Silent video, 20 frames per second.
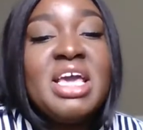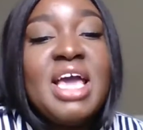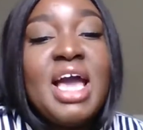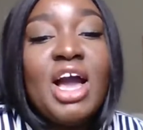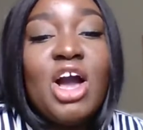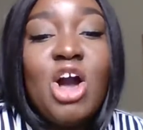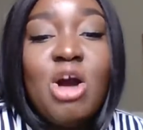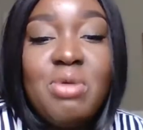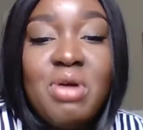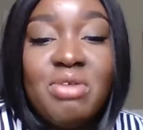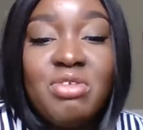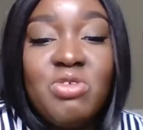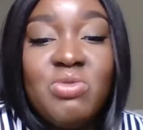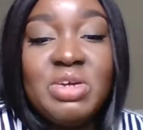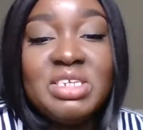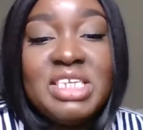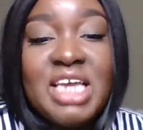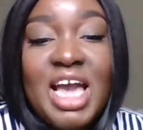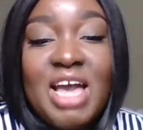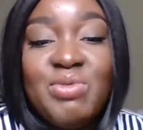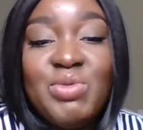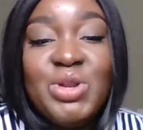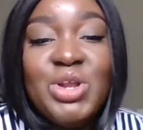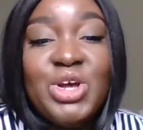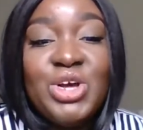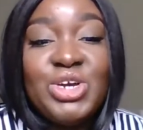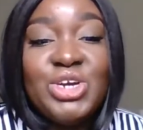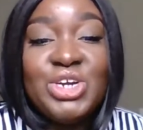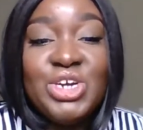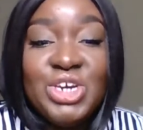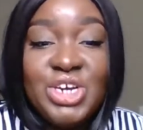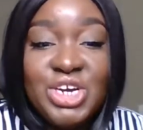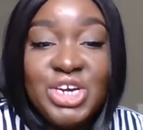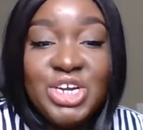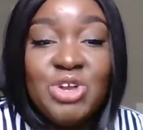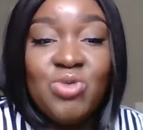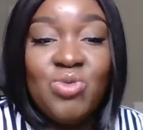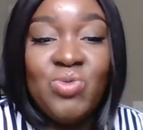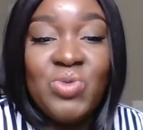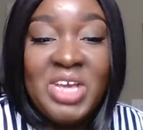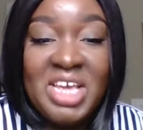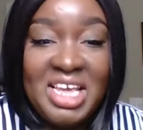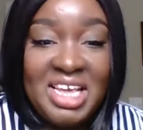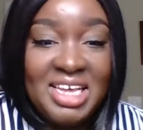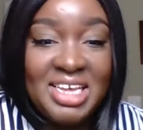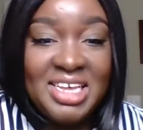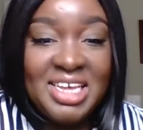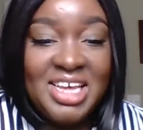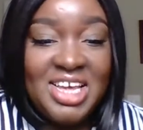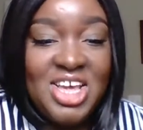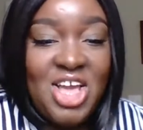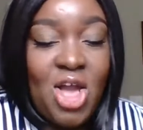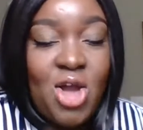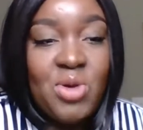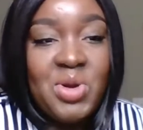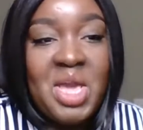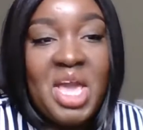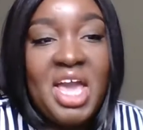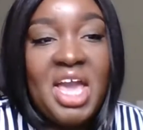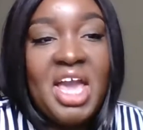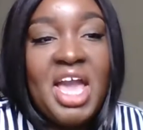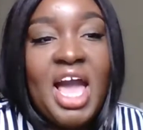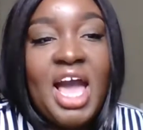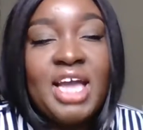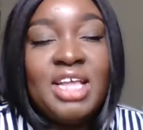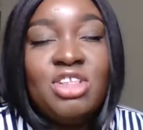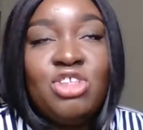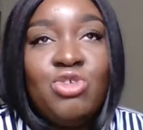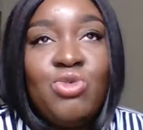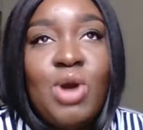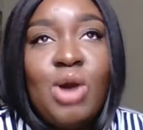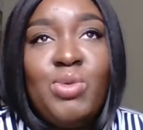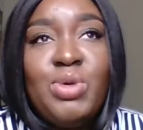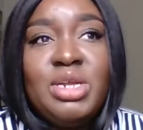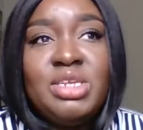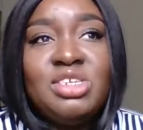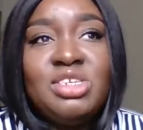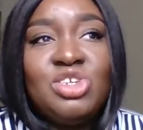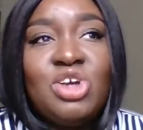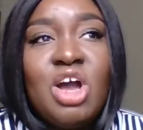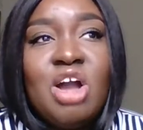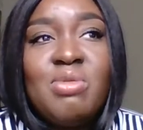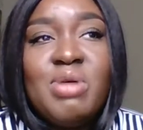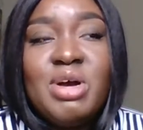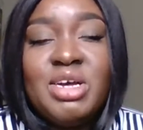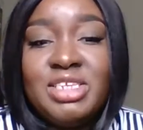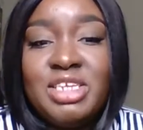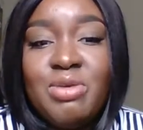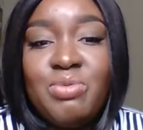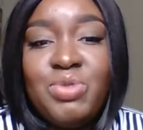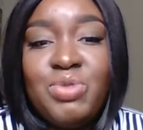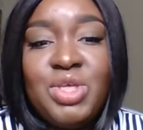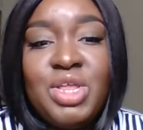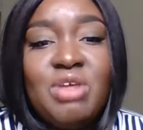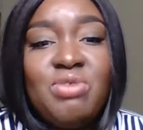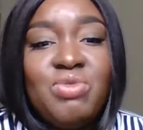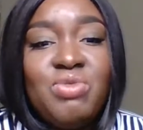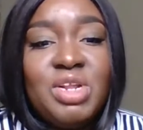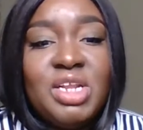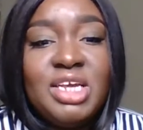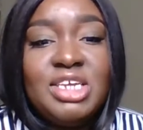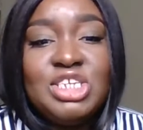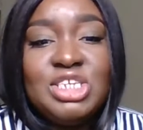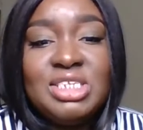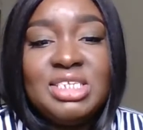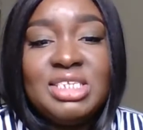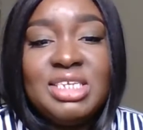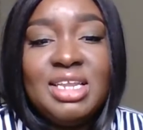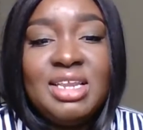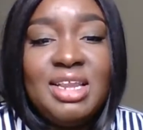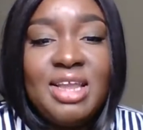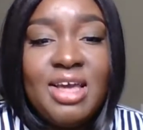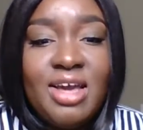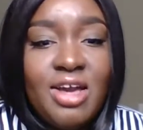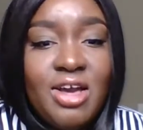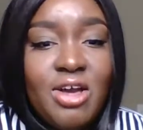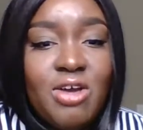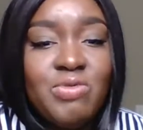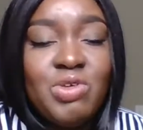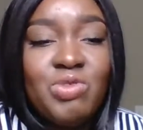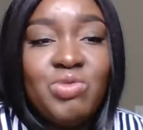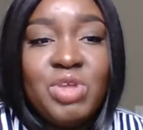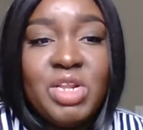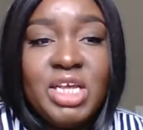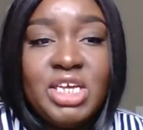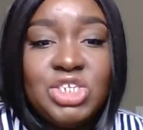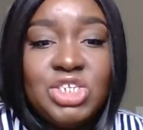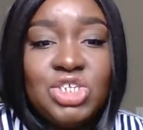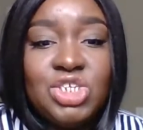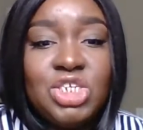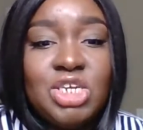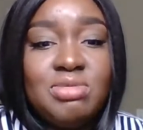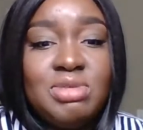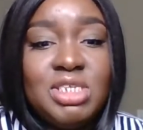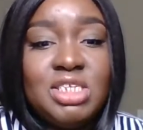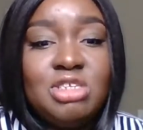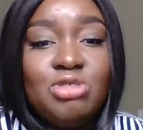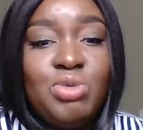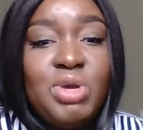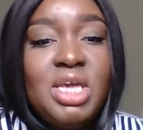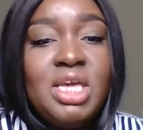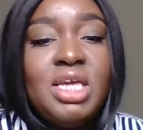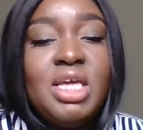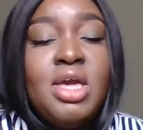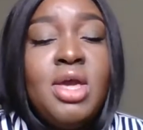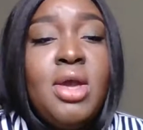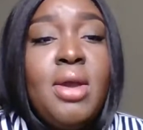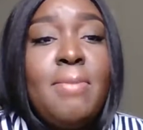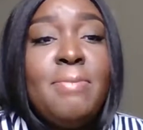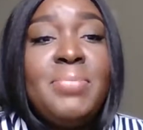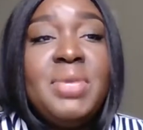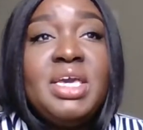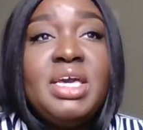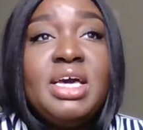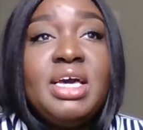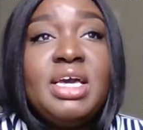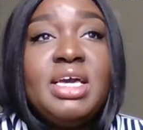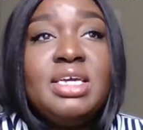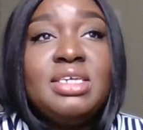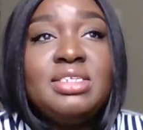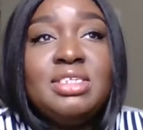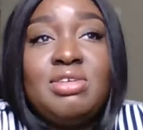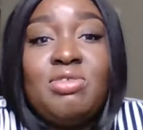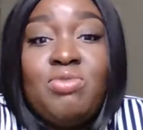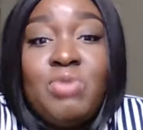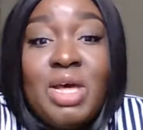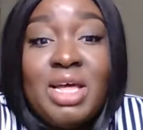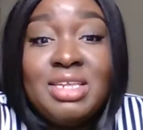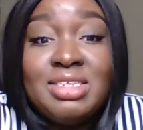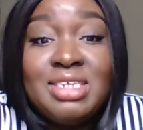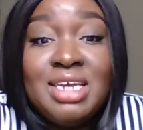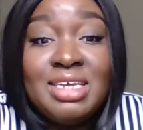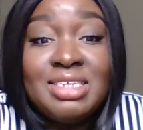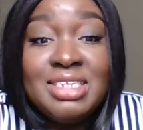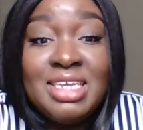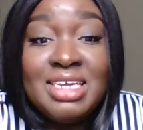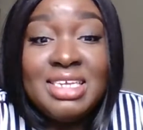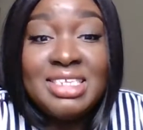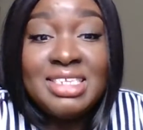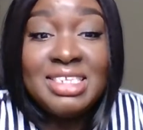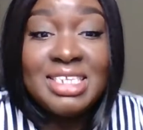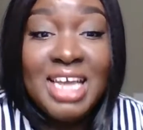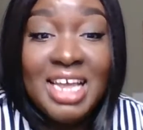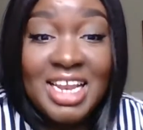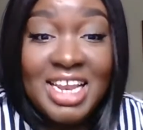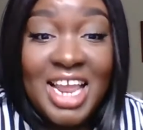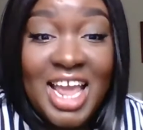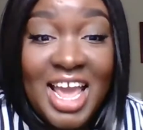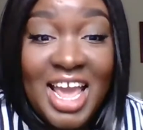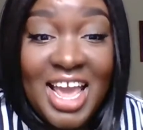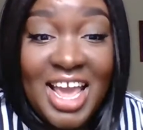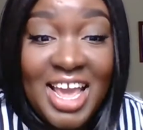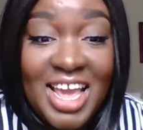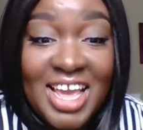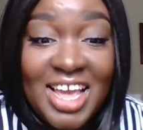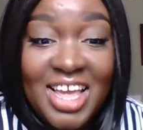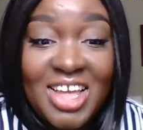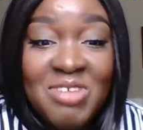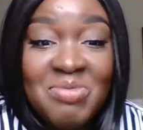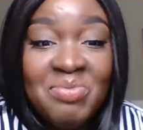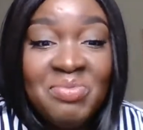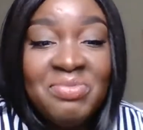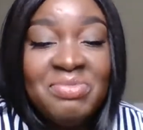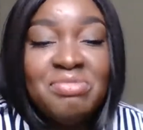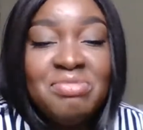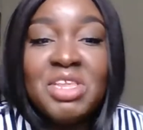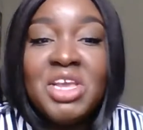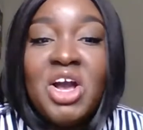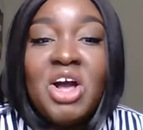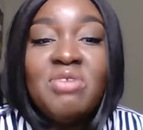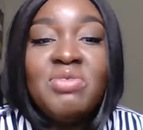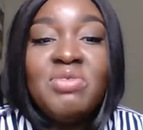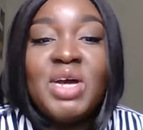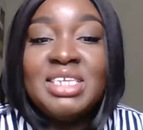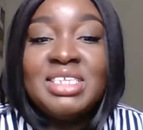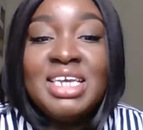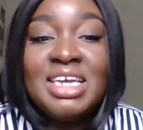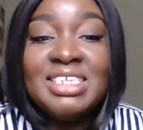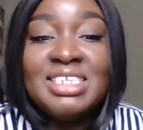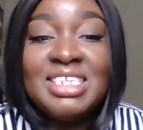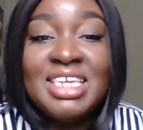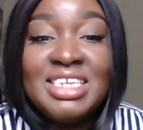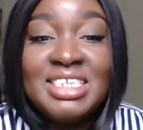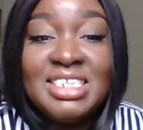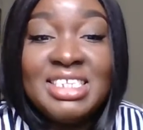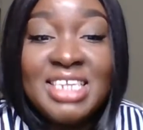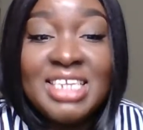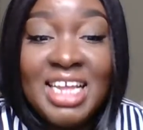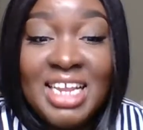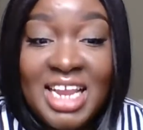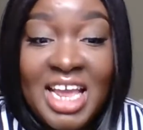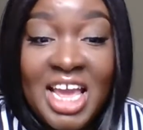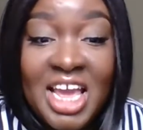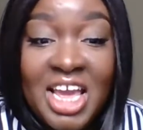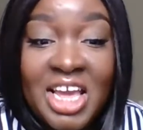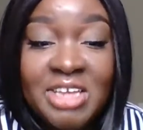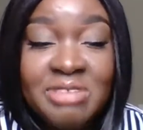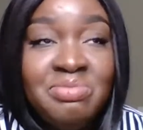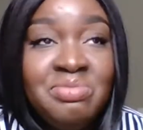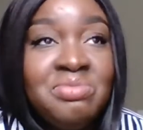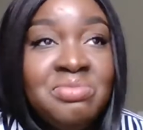I hope everyone's having a good week, okay? I knew I wanted to talk about something in relation to love and relationships this week because Valentine's Day is Sunday. Y'all, Valentine's Day is Sunday.